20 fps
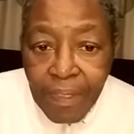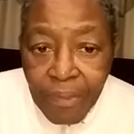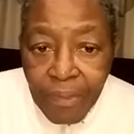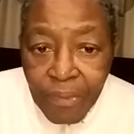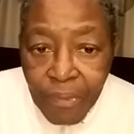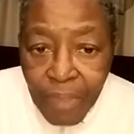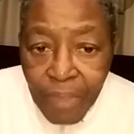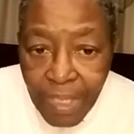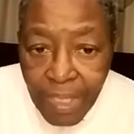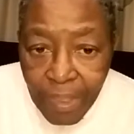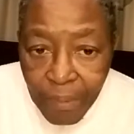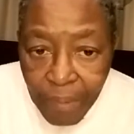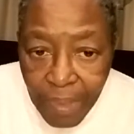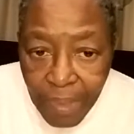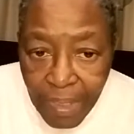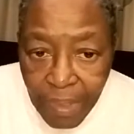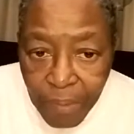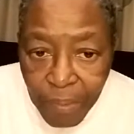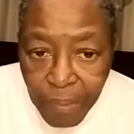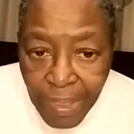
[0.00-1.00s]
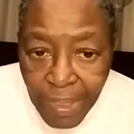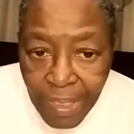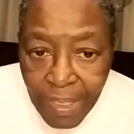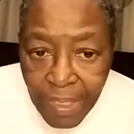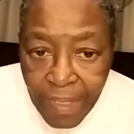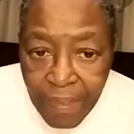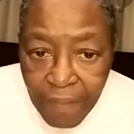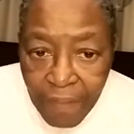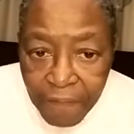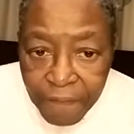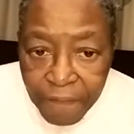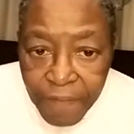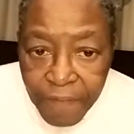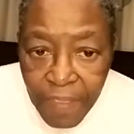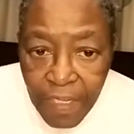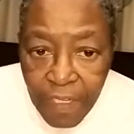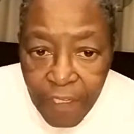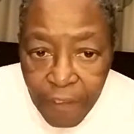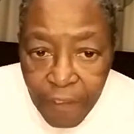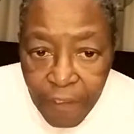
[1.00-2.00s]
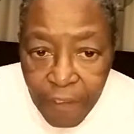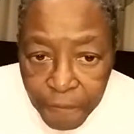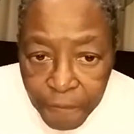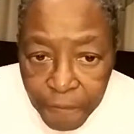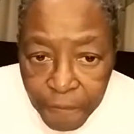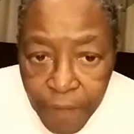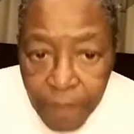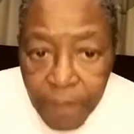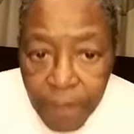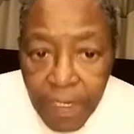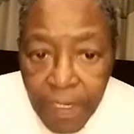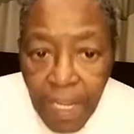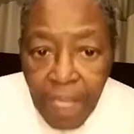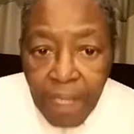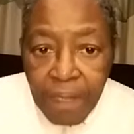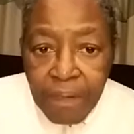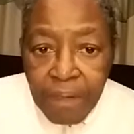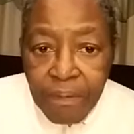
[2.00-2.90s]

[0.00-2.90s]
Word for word: You will either feel inferior